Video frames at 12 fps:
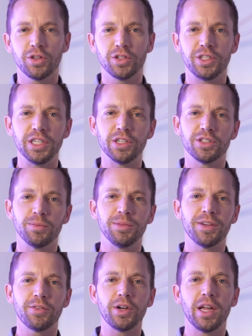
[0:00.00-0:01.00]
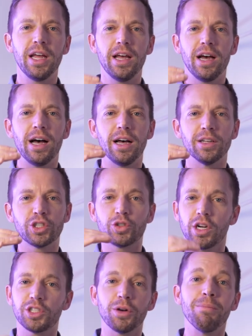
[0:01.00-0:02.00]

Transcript: those deals, some different structure